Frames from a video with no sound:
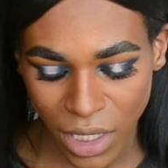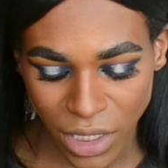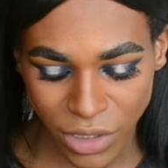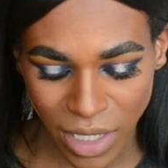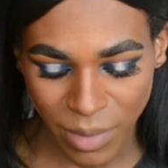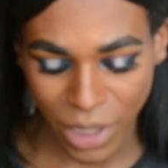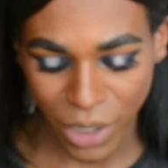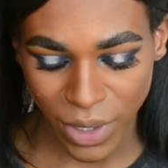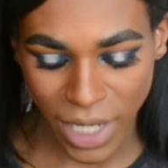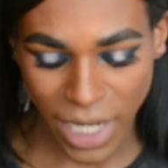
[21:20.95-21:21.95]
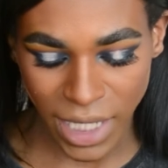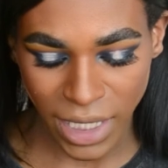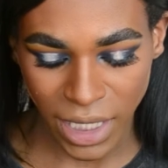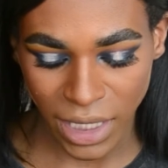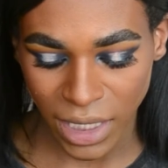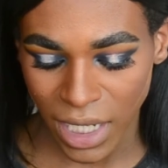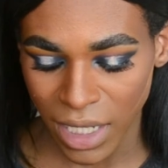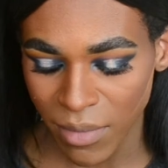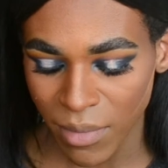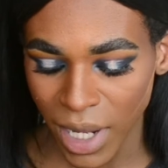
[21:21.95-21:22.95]
So now I'm gonna go ahead and
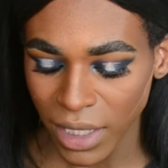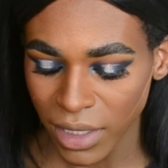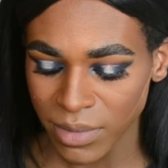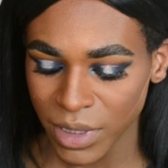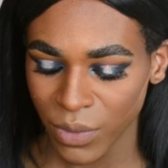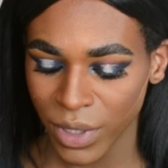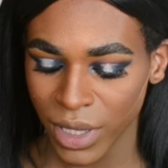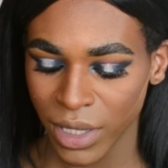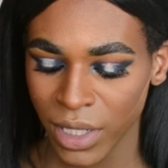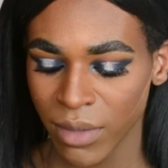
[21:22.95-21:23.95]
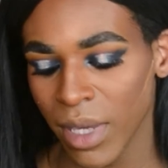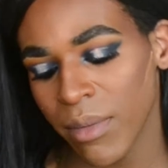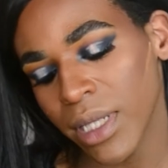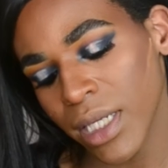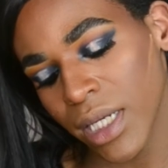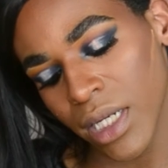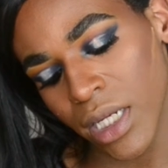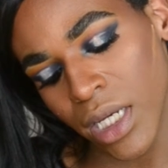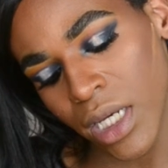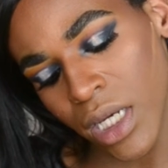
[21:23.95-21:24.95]
line my lips with the Maybelline